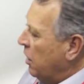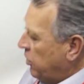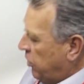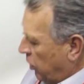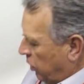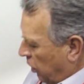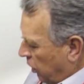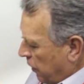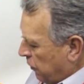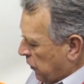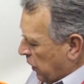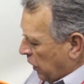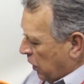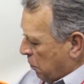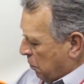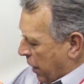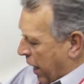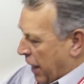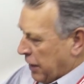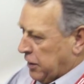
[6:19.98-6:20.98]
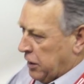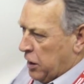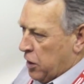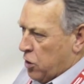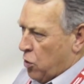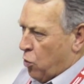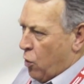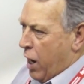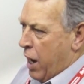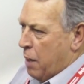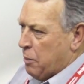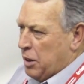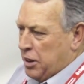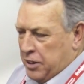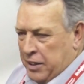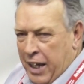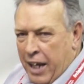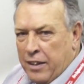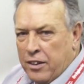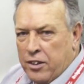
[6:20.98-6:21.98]
So the lifting capacity of the ram is
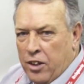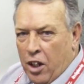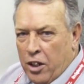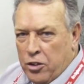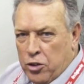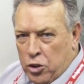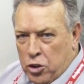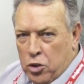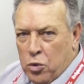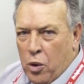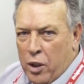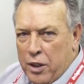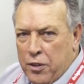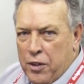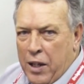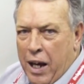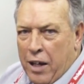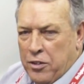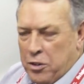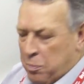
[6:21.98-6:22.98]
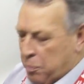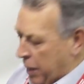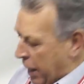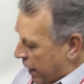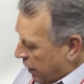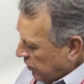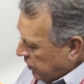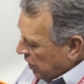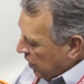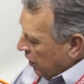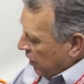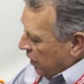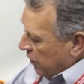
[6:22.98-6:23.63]
10 tons or 20,000 pounds.